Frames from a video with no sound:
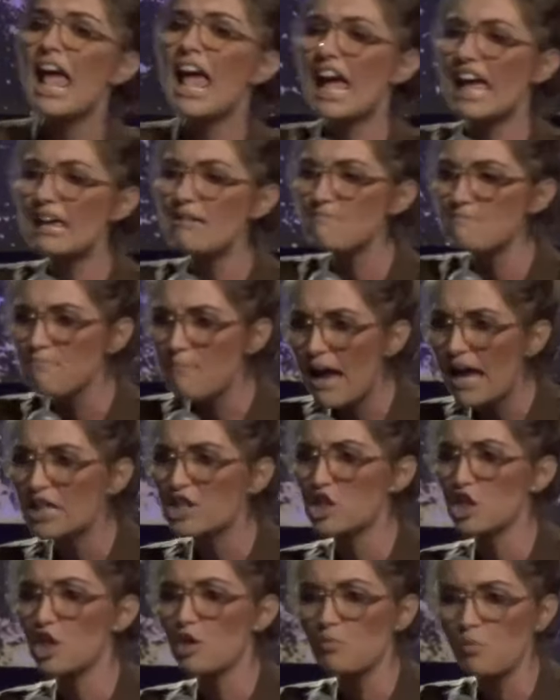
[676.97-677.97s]
he
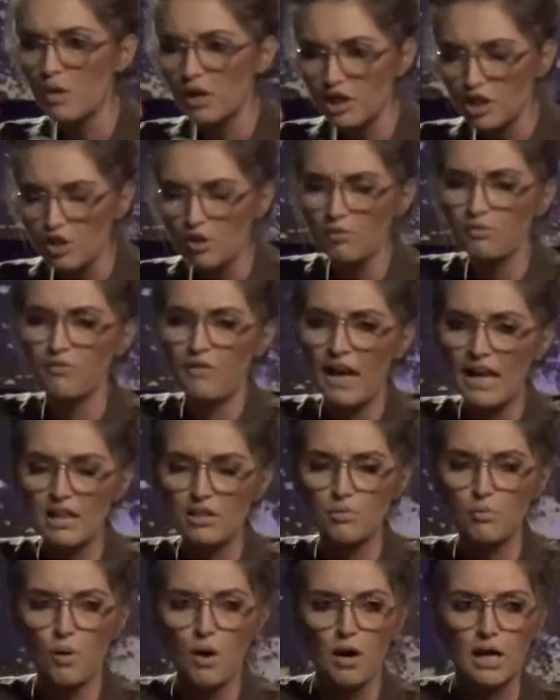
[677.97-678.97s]
met you where your
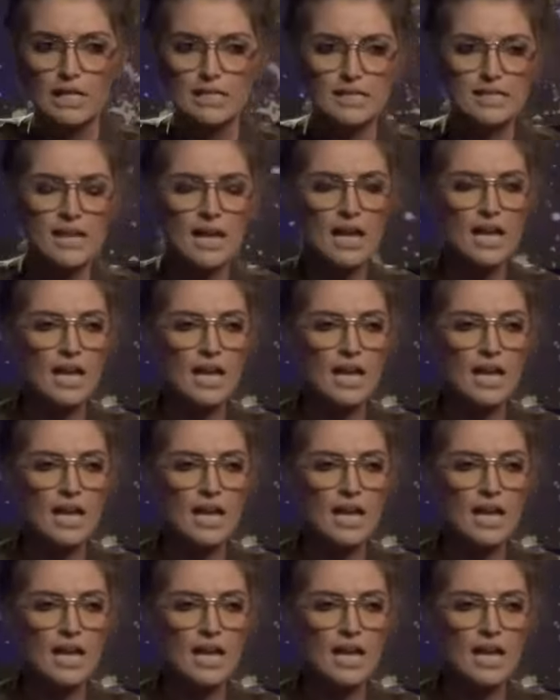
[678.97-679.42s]
faith was.